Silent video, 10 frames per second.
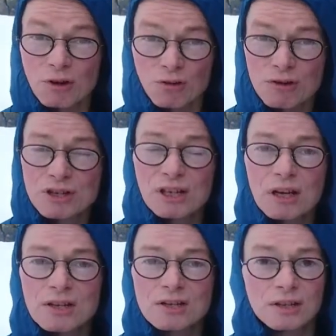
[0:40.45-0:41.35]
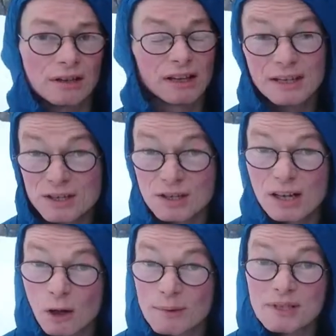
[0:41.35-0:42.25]
so it crystallised at least
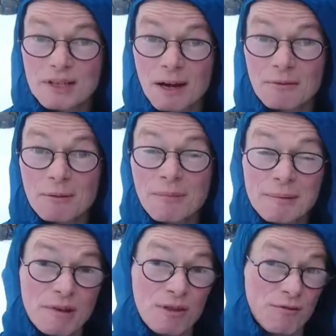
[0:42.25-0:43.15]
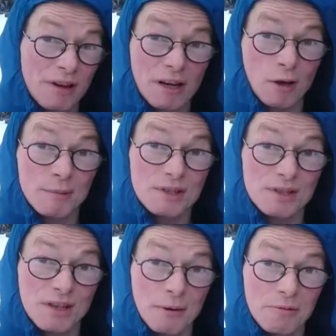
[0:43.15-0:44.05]
1 kilometre depth and maybe 3
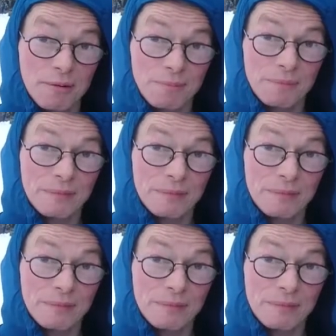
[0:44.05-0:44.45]
kilometres depth.